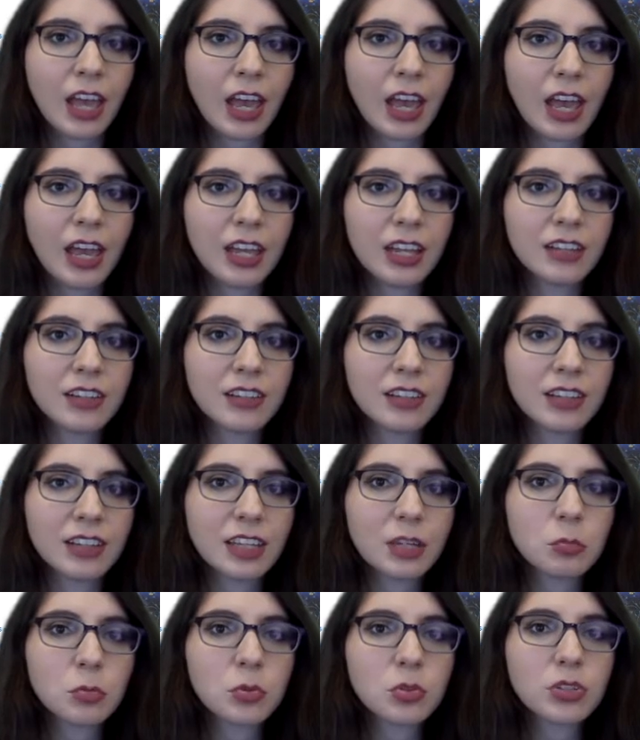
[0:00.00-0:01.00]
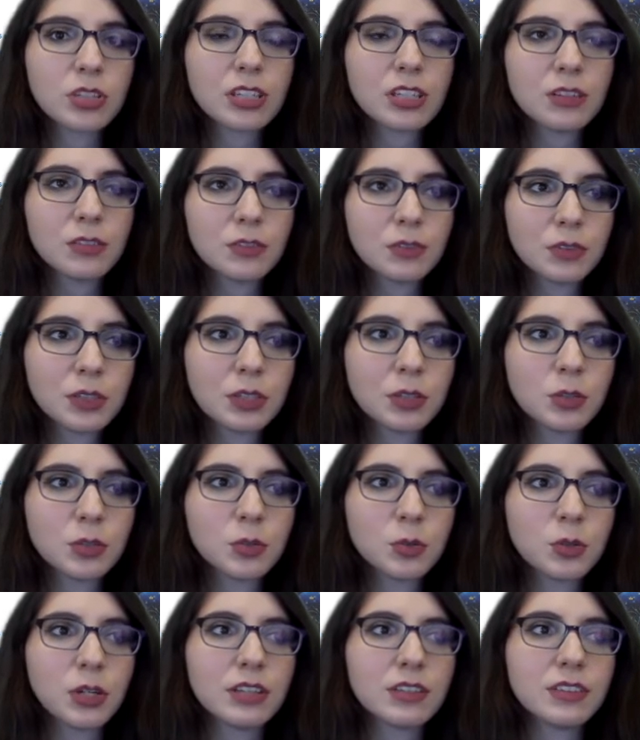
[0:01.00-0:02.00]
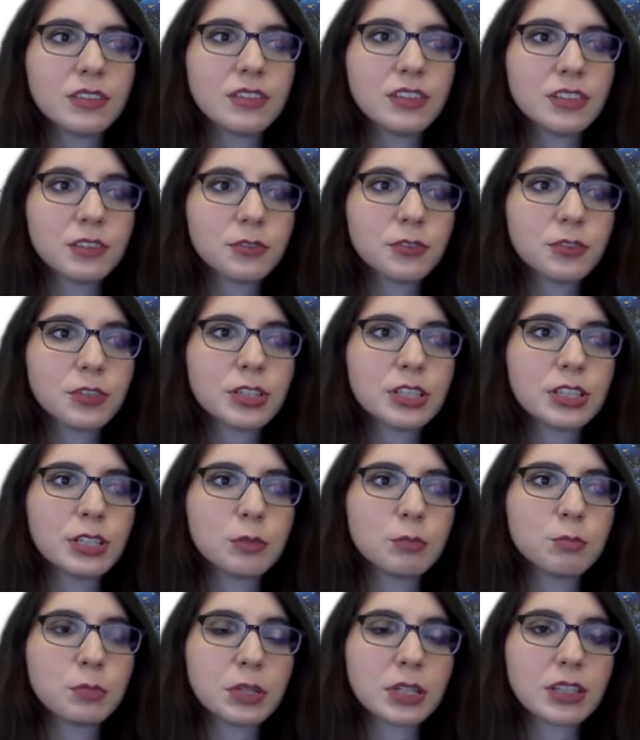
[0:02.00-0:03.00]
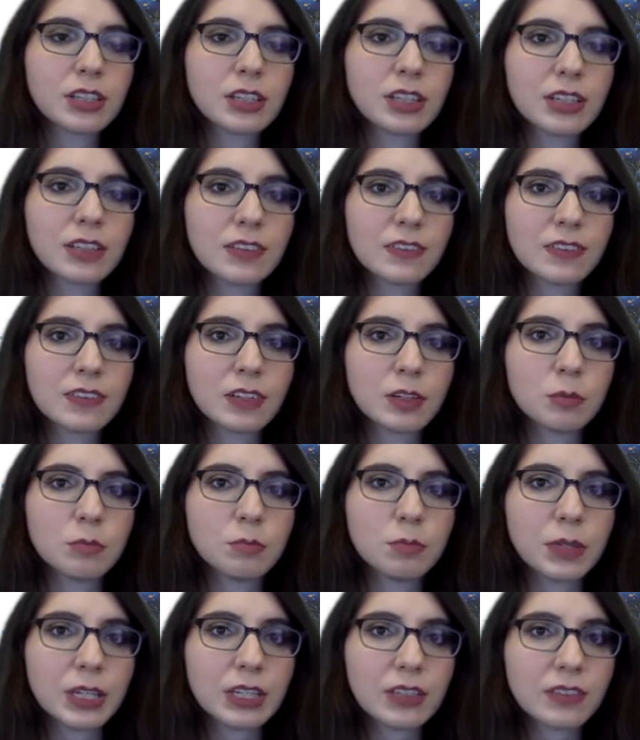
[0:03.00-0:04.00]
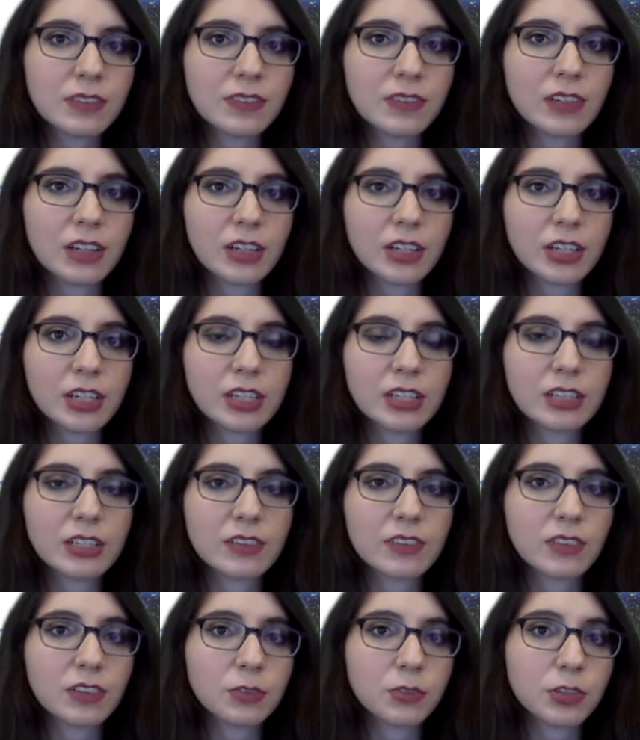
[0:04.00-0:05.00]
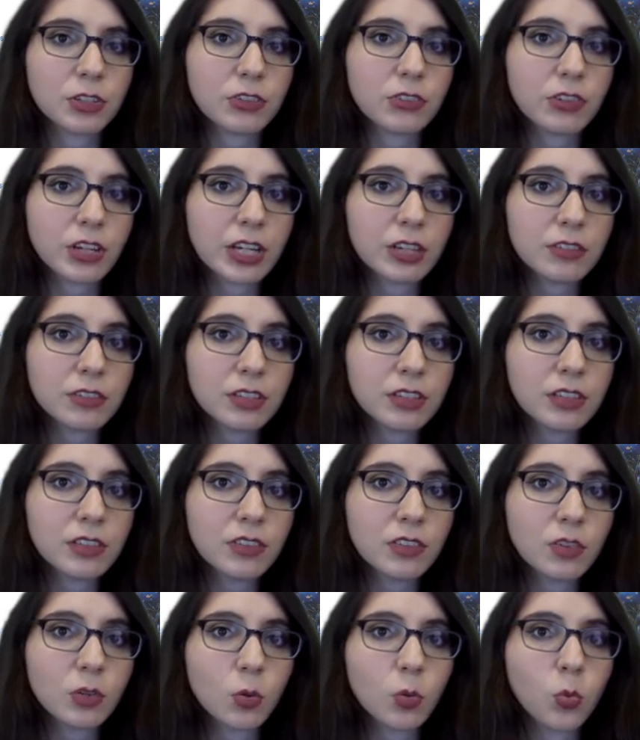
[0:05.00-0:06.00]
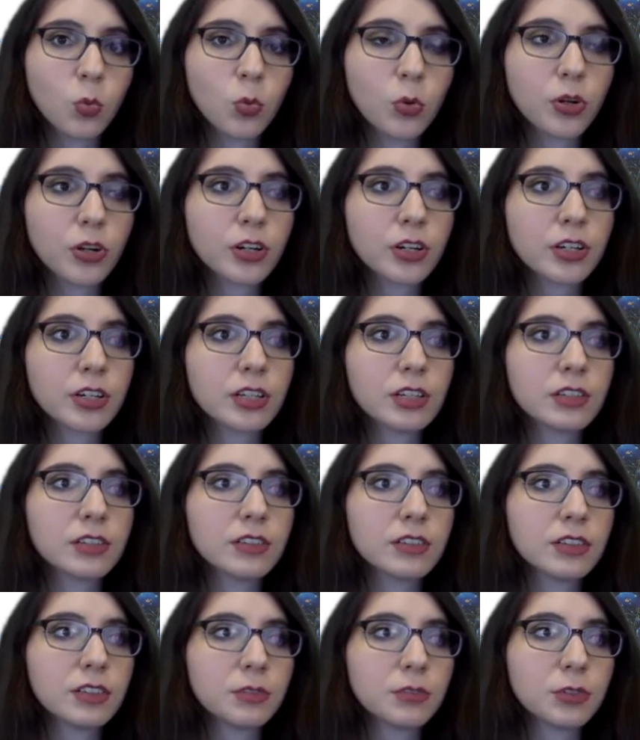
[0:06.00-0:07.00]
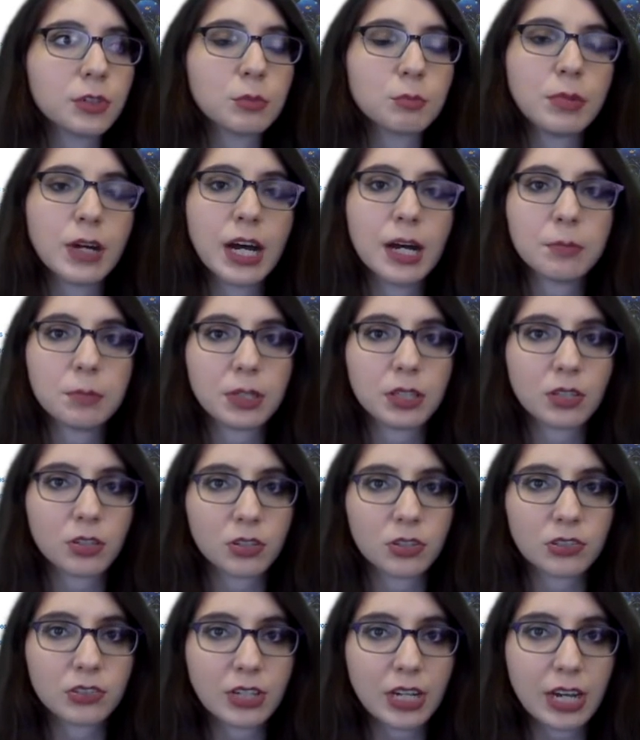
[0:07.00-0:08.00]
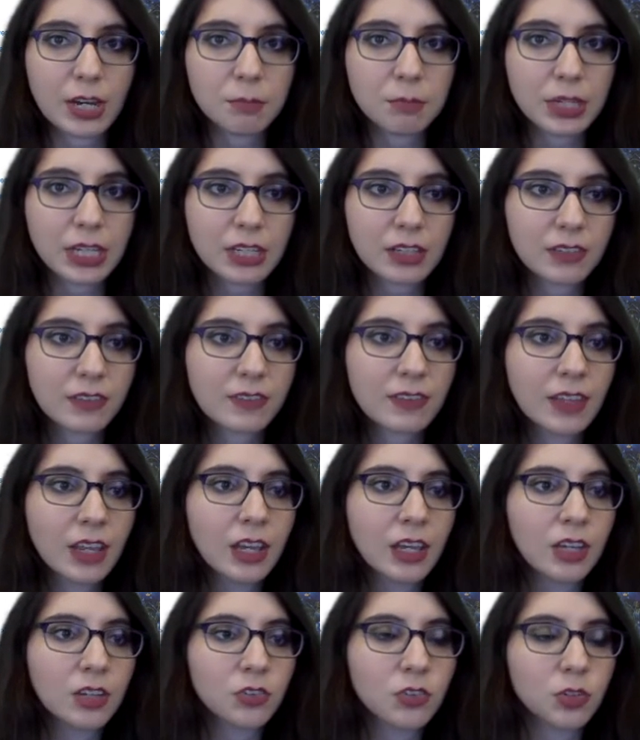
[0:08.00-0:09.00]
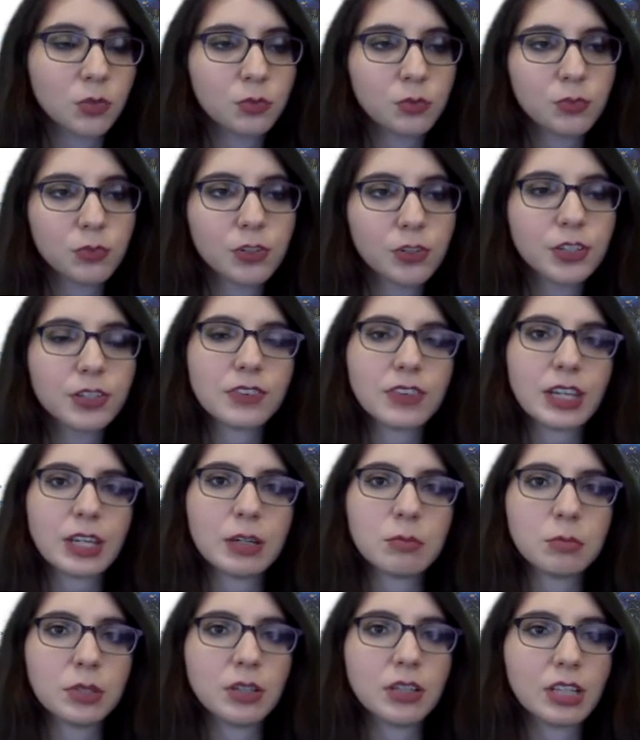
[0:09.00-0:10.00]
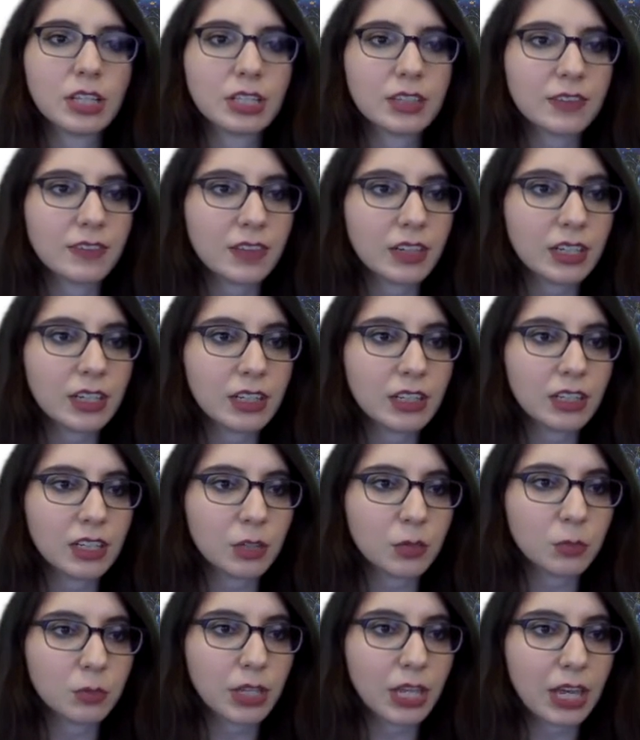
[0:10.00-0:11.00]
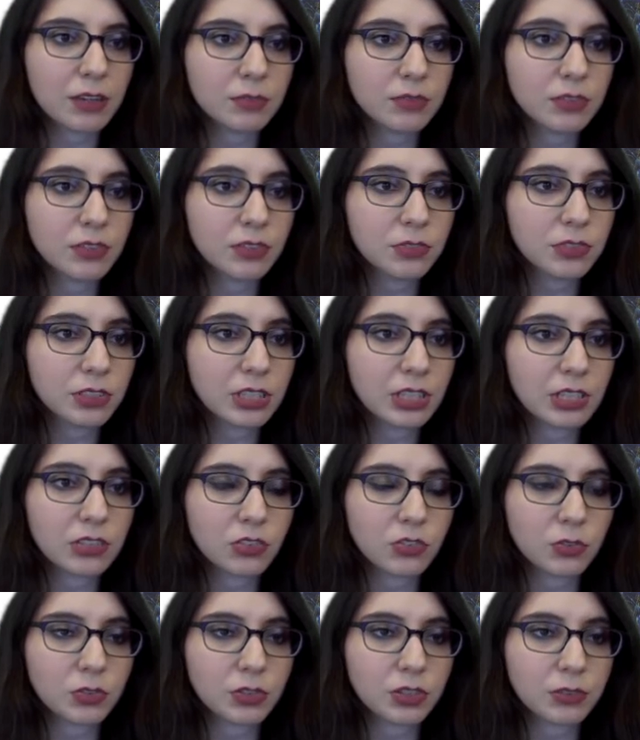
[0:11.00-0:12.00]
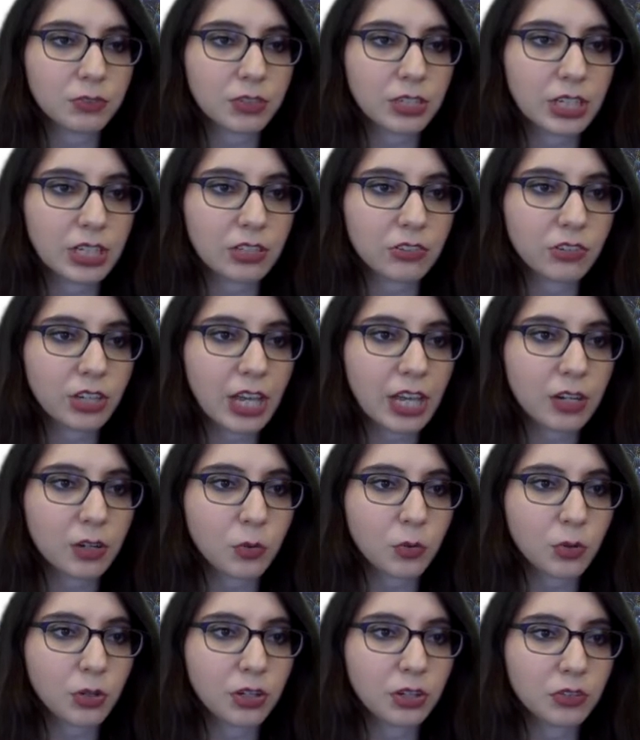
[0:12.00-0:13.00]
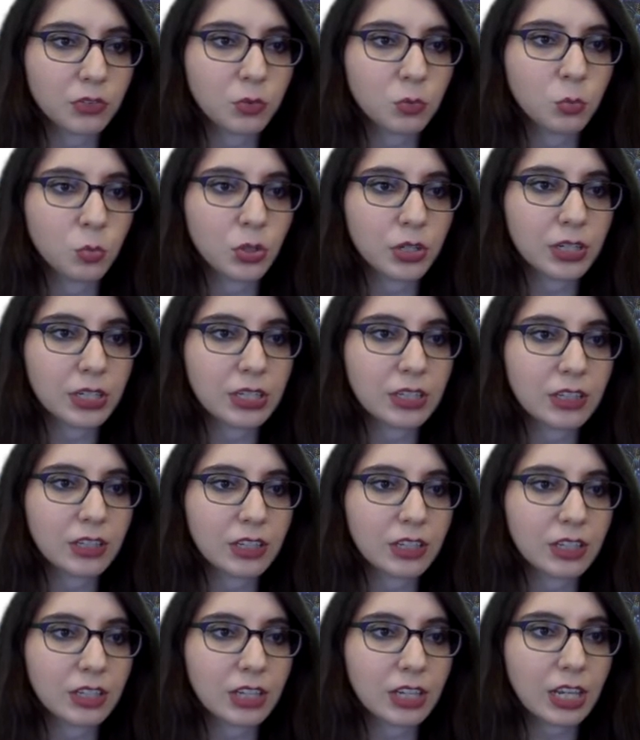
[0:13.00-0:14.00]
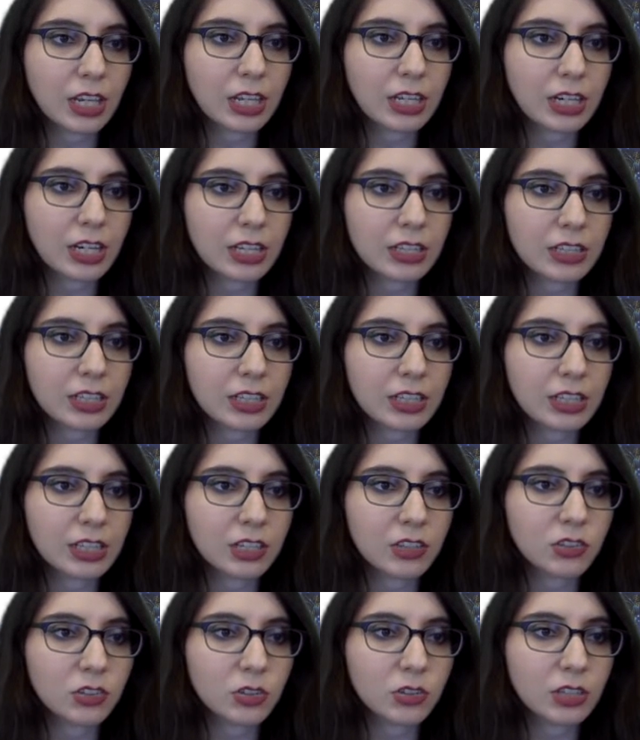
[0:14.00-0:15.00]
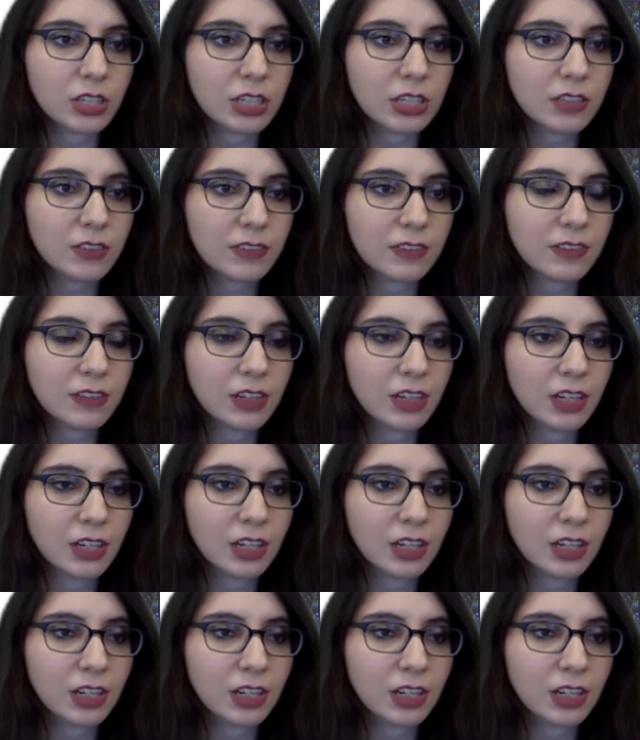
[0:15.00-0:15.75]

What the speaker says: and they will give you different book lists based on different genres or different popular topics. So for example, let's take a look. We have different lists for different age categories. We're going to look again at the adult list.